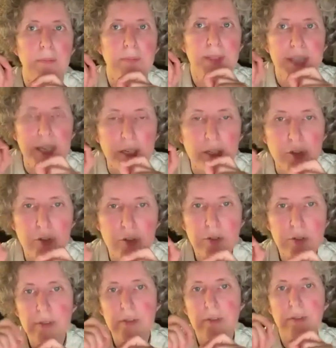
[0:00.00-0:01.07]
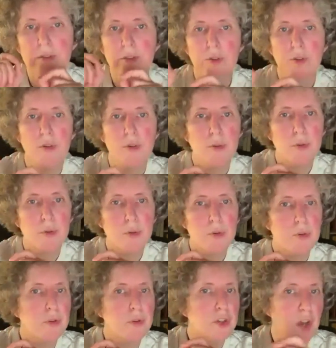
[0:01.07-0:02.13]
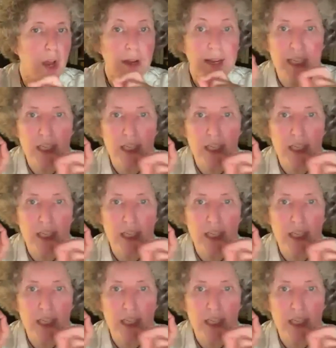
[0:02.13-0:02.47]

dangerous to not